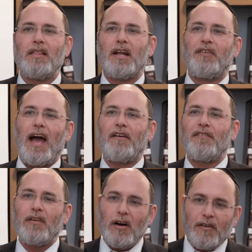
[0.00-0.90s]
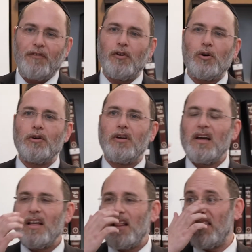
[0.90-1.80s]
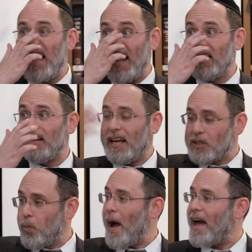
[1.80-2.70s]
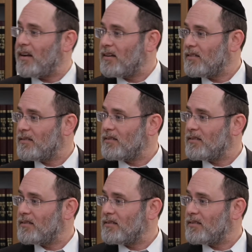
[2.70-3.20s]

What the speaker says: That if you have food that gets wet,